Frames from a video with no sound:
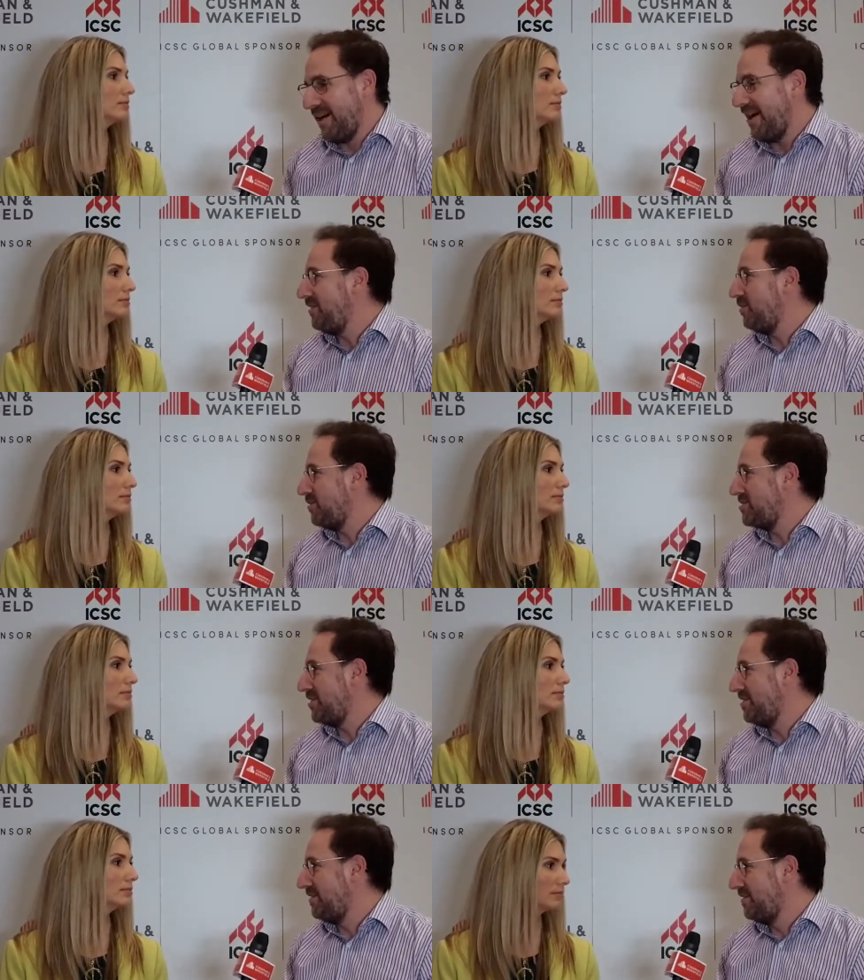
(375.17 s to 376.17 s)
Speaker 1: i endorse
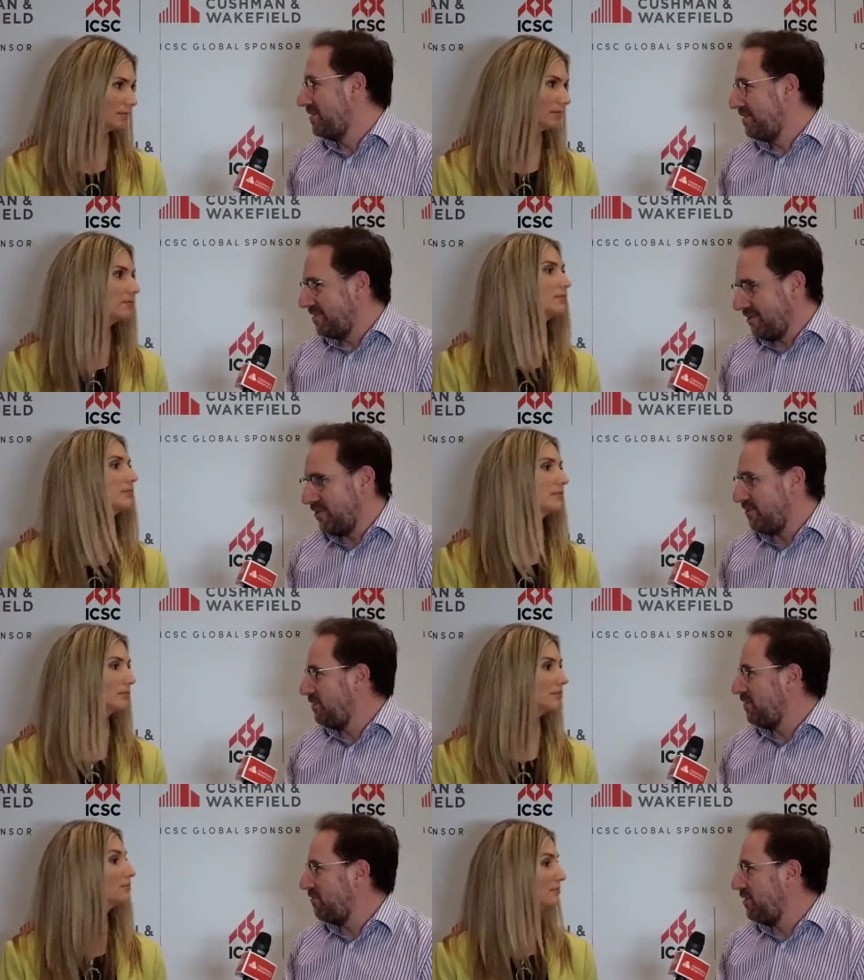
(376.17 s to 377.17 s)
it you can
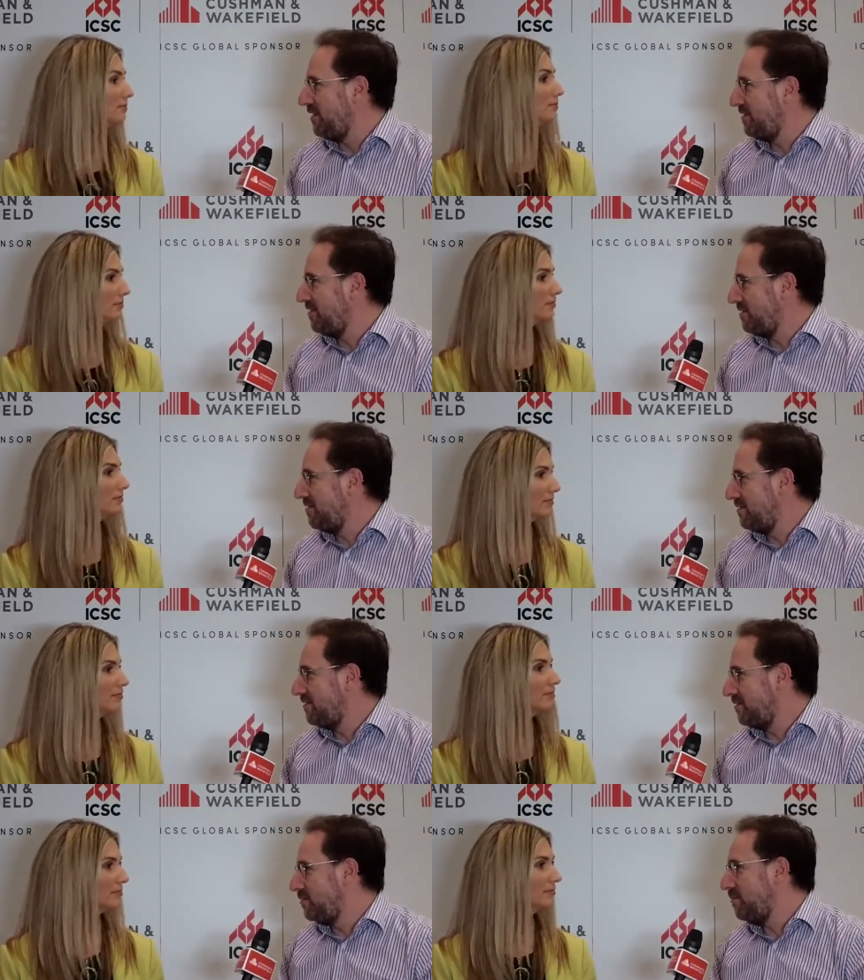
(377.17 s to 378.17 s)
feel free to
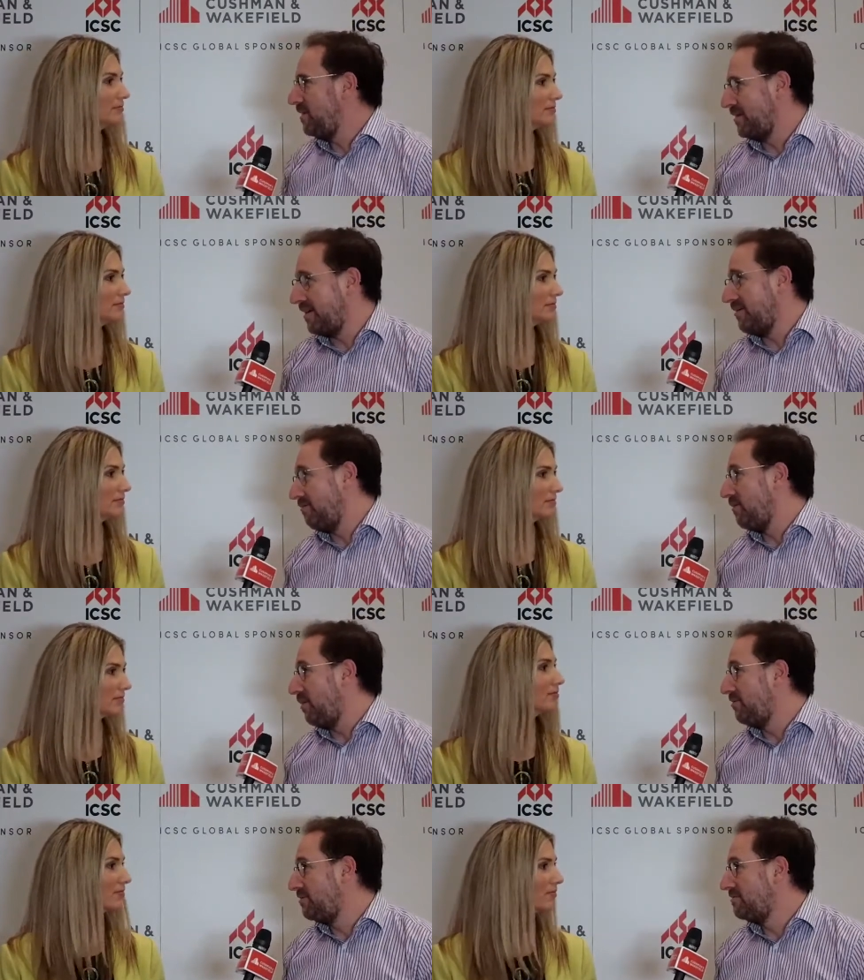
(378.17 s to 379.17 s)
to, be, to get
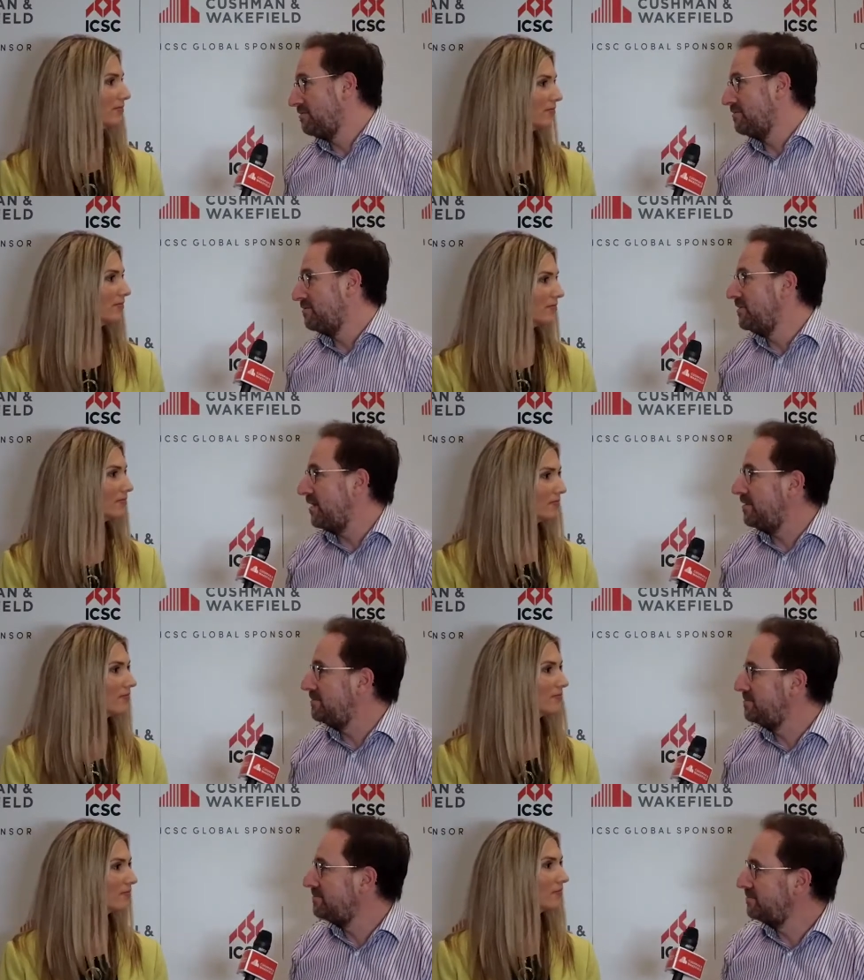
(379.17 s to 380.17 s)
involved yeah
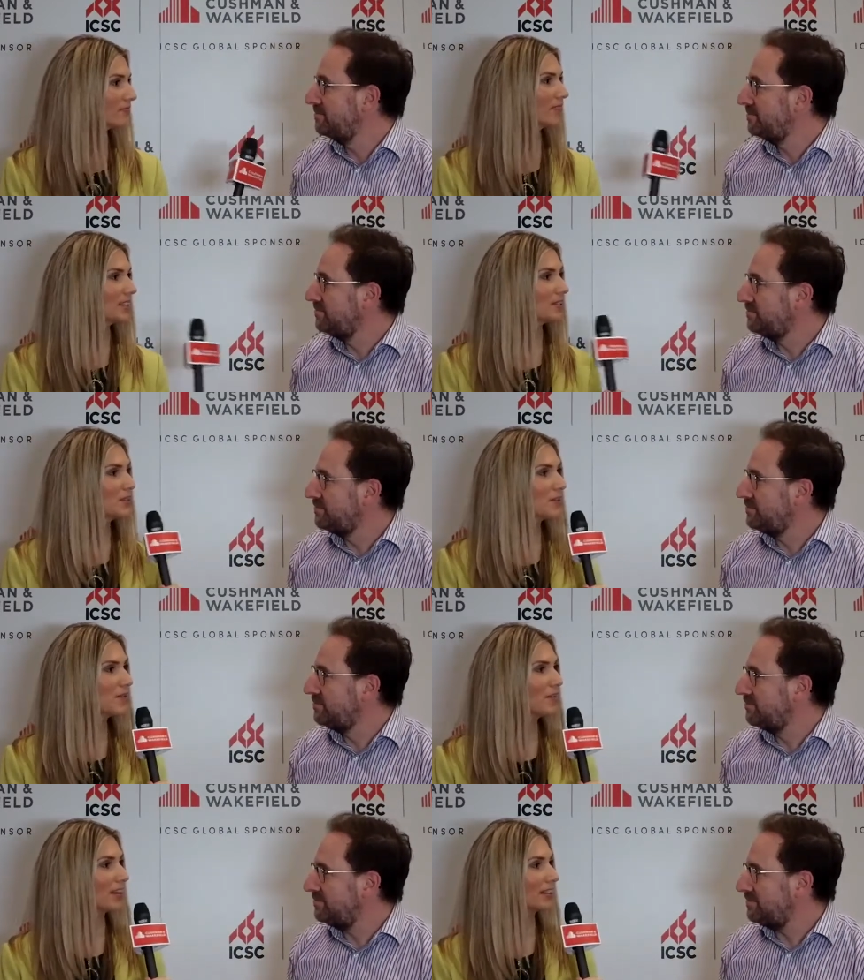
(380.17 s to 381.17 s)
Speaker 2: that's
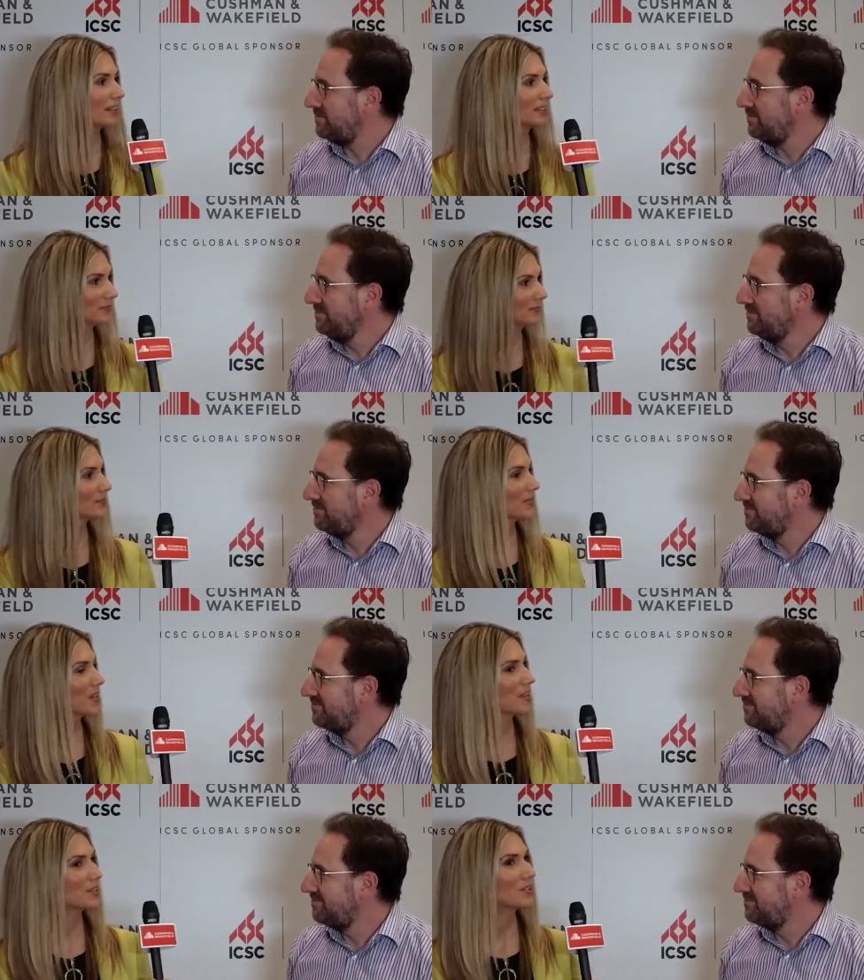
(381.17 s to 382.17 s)
terrific mm-hmm.
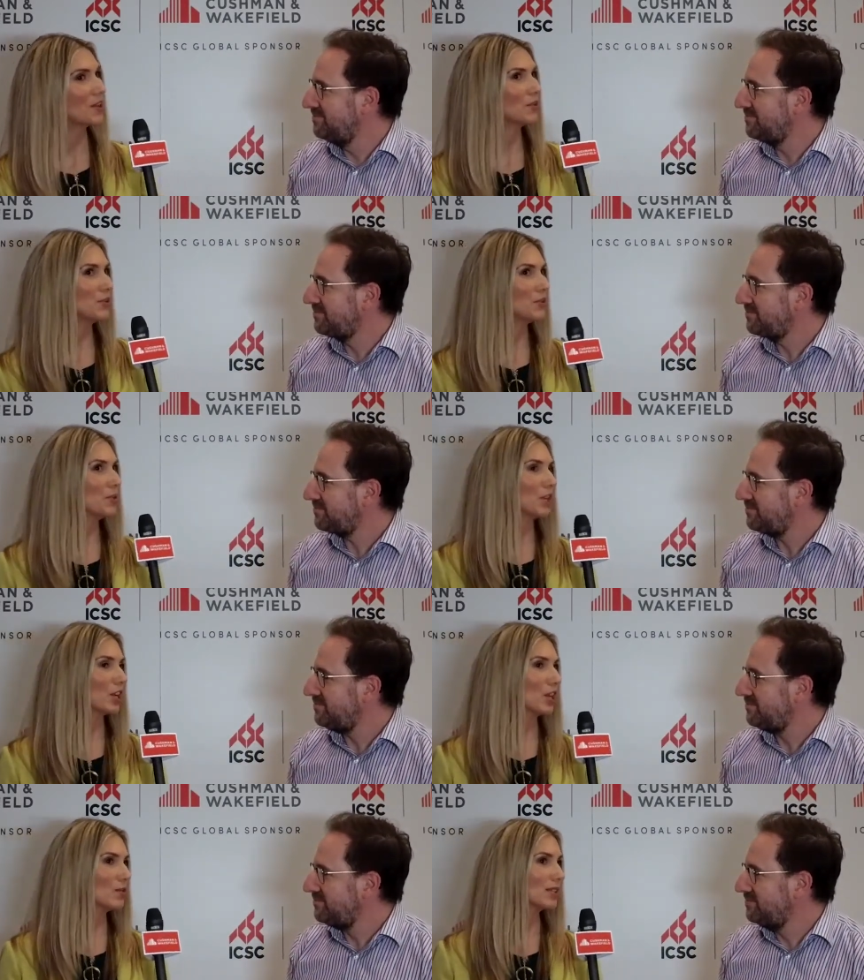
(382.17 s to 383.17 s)
So you work
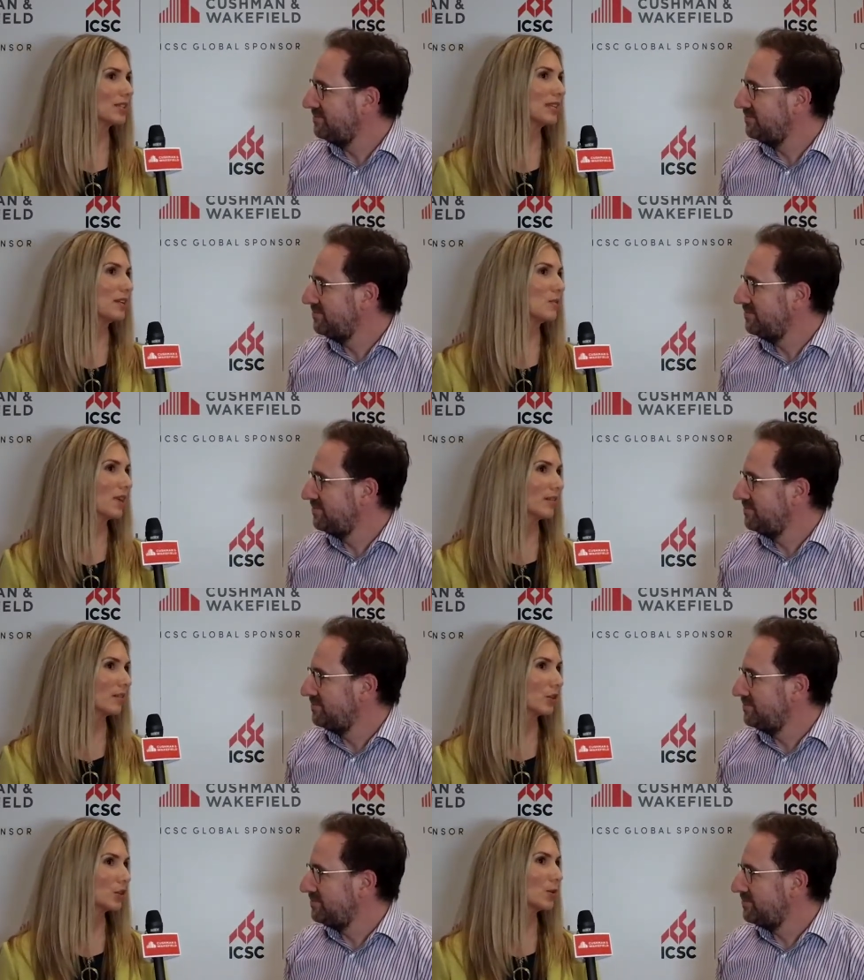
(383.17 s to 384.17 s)
closely
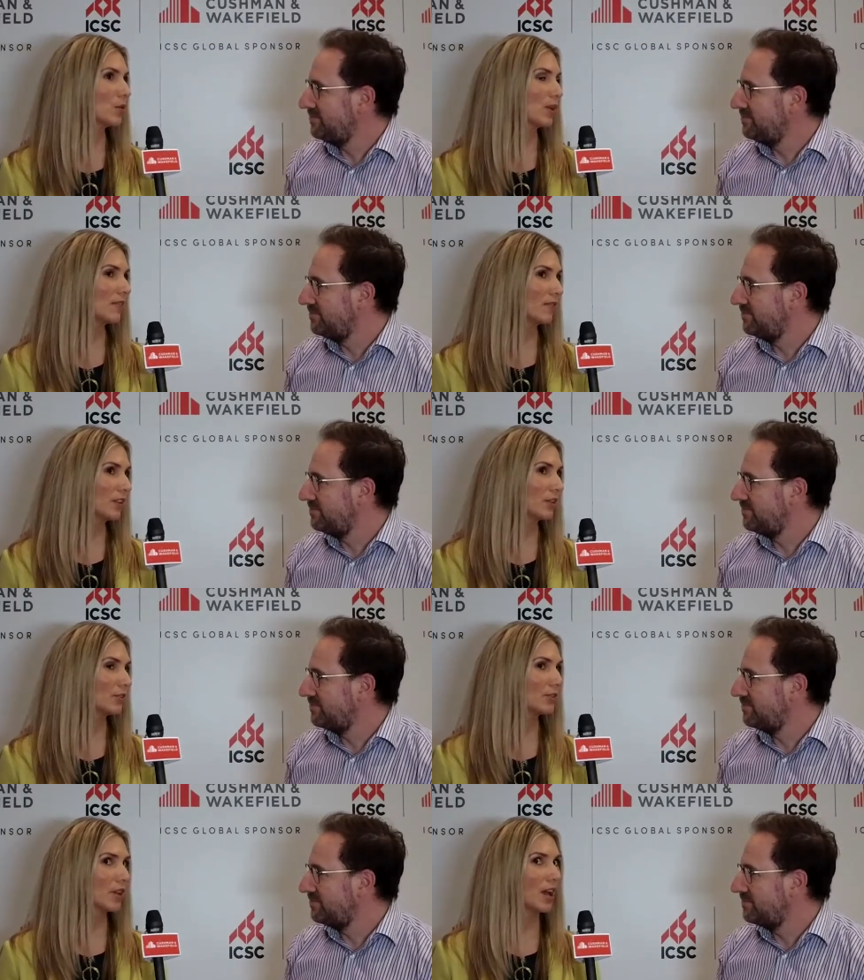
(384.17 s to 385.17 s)
with Cushman and
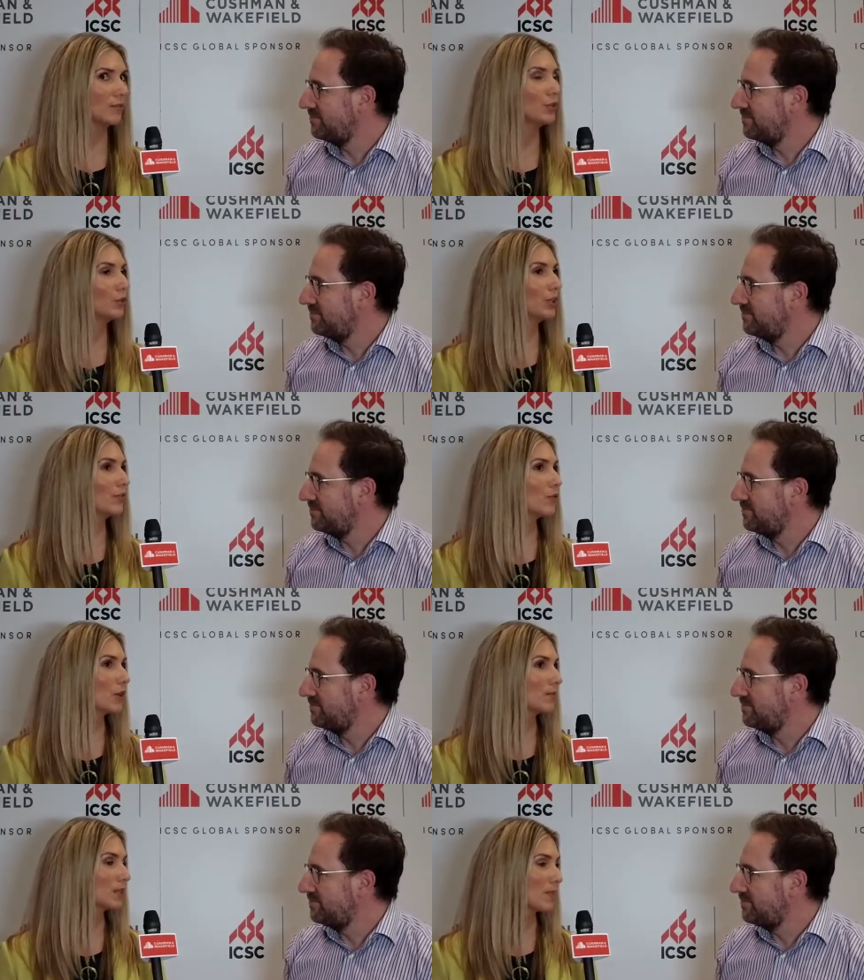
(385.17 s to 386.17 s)
Wakefield's um, newly formed